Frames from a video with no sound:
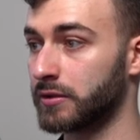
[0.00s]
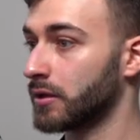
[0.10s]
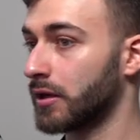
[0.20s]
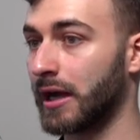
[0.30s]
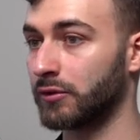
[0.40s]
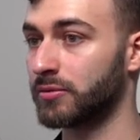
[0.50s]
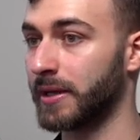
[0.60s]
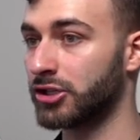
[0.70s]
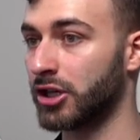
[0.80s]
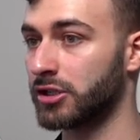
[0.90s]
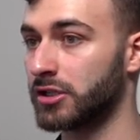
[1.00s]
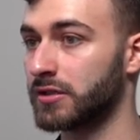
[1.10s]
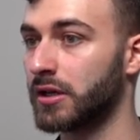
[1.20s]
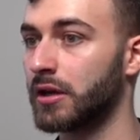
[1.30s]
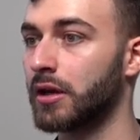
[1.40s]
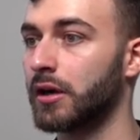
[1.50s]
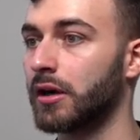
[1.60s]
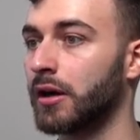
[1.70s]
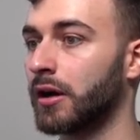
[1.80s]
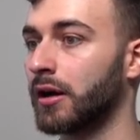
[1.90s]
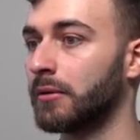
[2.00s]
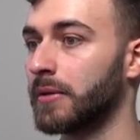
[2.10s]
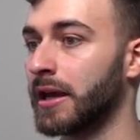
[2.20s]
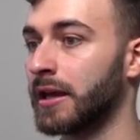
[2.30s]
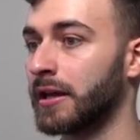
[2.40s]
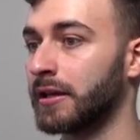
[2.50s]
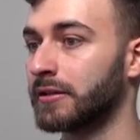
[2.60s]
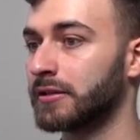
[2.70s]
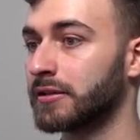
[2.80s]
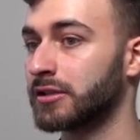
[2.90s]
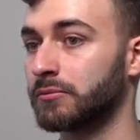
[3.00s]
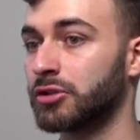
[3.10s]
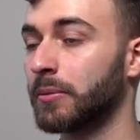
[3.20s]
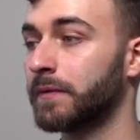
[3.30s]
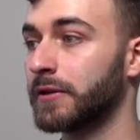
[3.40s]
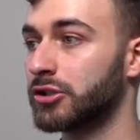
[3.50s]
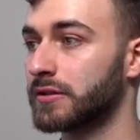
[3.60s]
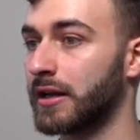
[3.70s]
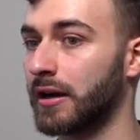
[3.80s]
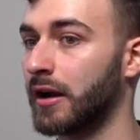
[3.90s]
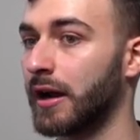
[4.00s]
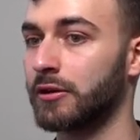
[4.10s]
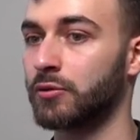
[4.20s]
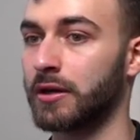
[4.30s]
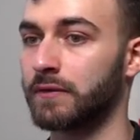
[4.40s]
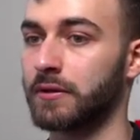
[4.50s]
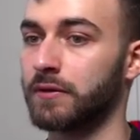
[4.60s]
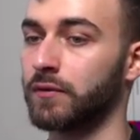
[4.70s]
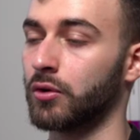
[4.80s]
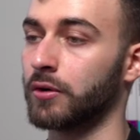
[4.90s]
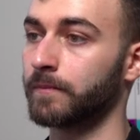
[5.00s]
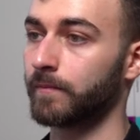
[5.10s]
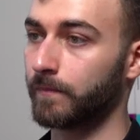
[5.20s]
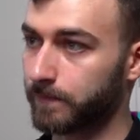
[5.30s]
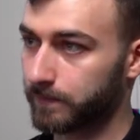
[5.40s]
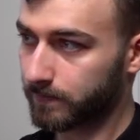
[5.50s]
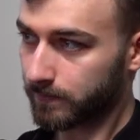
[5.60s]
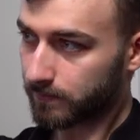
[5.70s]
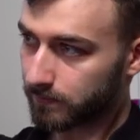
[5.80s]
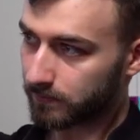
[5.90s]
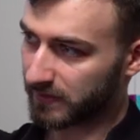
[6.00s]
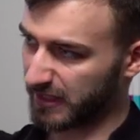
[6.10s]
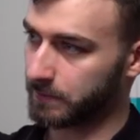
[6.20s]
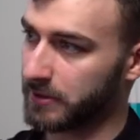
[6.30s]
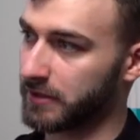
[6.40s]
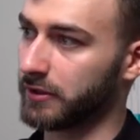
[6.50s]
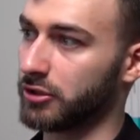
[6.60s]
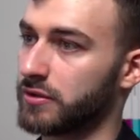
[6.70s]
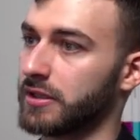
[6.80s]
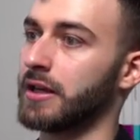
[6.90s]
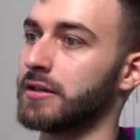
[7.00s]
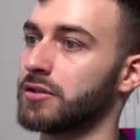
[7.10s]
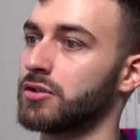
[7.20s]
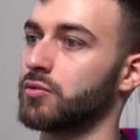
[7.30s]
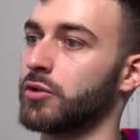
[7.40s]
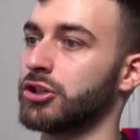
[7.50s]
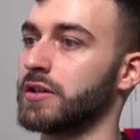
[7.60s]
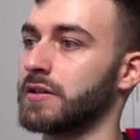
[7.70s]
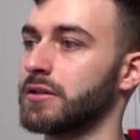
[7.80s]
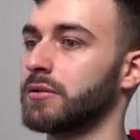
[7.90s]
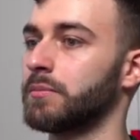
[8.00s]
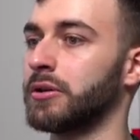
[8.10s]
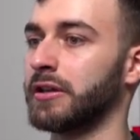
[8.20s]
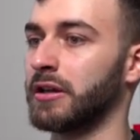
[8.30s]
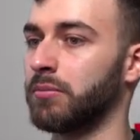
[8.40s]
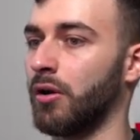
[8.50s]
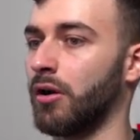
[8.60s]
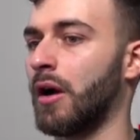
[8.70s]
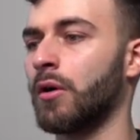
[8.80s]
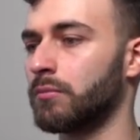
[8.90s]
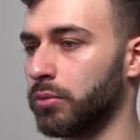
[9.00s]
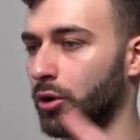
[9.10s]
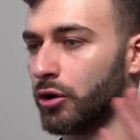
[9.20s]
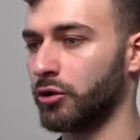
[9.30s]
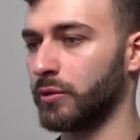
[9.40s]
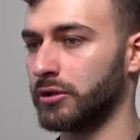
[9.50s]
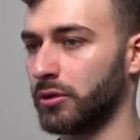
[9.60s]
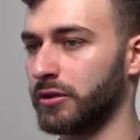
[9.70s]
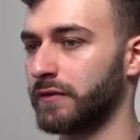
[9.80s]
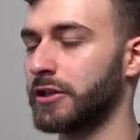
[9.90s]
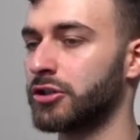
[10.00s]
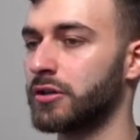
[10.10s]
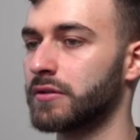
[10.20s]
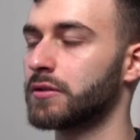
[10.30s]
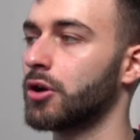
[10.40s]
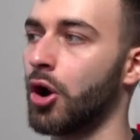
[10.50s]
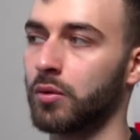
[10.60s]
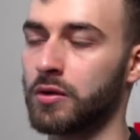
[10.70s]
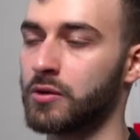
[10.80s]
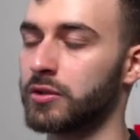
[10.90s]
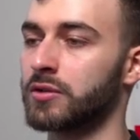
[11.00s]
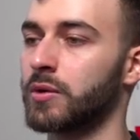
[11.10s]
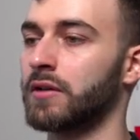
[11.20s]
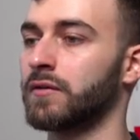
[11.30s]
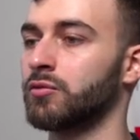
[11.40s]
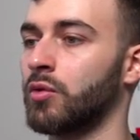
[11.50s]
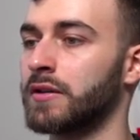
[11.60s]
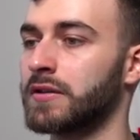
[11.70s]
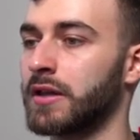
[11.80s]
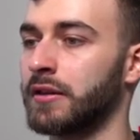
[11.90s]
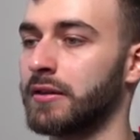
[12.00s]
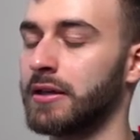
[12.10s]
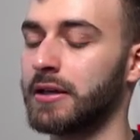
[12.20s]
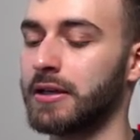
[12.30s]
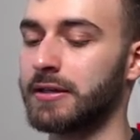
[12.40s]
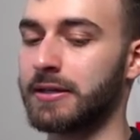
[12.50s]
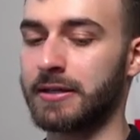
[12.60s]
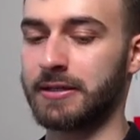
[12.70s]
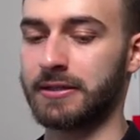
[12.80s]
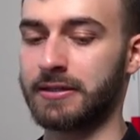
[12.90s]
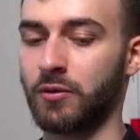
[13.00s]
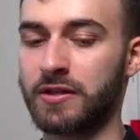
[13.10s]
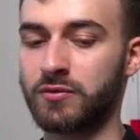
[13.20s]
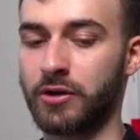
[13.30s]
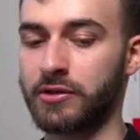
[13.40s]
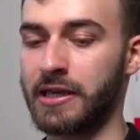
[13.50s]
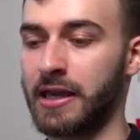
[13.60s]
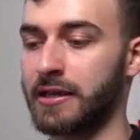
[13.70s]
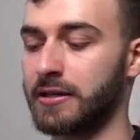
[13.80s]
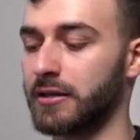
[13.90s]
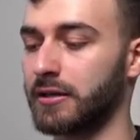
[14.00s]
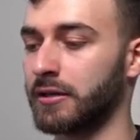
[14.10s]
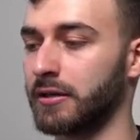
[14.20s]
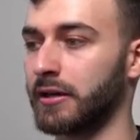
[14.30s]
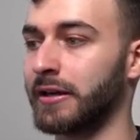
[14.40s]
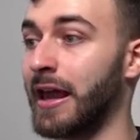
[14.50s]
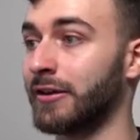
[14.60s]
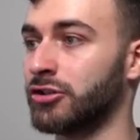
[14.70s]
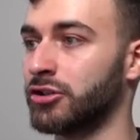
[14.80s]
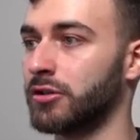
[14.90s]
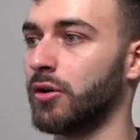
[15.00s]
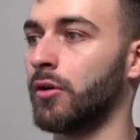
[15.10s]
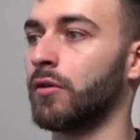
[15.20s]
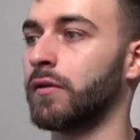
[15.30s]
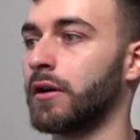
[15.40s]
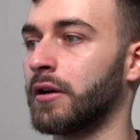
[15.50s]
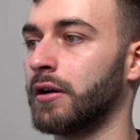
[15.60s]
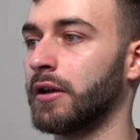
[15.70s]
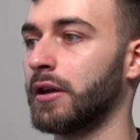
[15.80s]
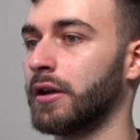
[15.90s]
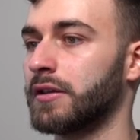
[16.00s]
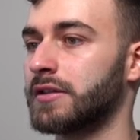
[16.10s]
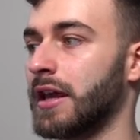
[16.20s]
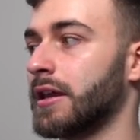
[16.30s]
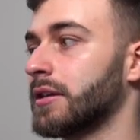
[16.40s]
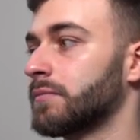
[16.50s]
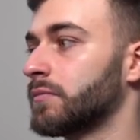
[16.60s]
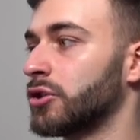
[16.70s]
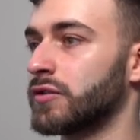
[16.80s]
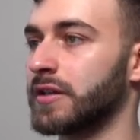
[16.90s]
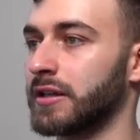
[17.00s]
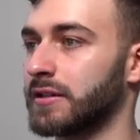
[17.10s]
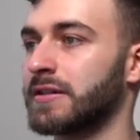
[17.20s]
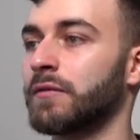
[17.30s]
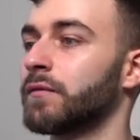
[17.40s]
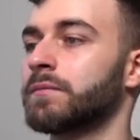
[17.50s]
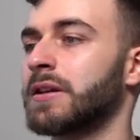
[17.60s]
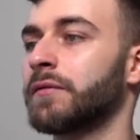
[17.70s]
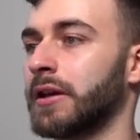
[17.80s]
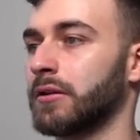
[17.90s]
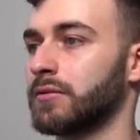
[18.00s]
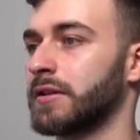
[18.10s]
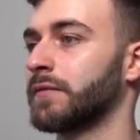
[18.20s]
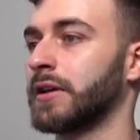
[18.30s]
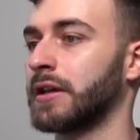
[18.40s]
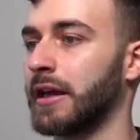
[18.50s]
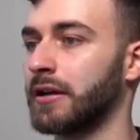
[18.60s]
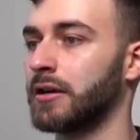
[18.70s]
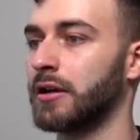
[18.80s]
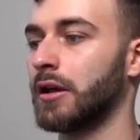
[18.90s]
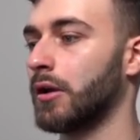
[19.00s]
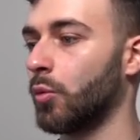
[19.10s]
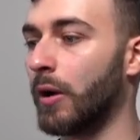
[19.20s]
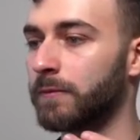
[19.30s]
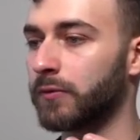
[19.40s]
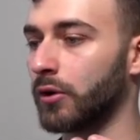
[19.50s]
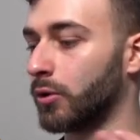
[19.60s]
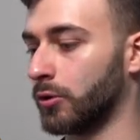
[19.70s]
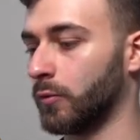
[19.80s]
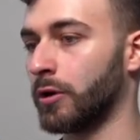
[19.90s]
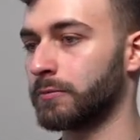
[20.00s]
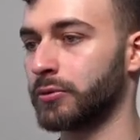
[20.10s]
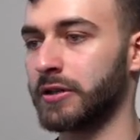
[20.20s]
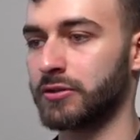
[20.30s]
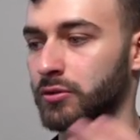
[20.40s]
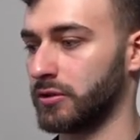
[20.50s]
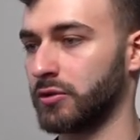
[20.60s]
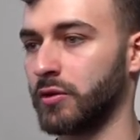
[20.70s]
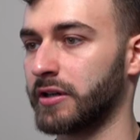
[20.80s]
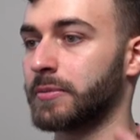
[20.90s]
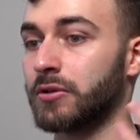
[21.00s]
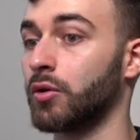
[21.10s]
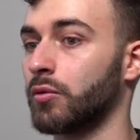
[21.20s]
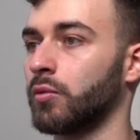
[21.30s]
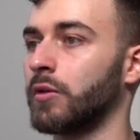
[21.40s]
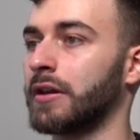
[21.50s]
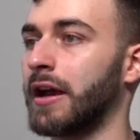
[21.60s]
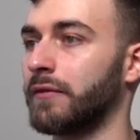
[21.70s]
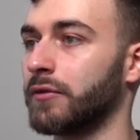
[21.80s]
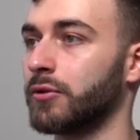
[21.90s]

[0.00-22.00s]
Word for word: how to make changes, um, and some top features that are highly relevant for this specific use case, which is building a blog. I won't bore you with all the features, only with the relevant ones and the the ones where you gain uh, an edge over say using some something else, something like Webflow or WordPress or Squarespace or what have you.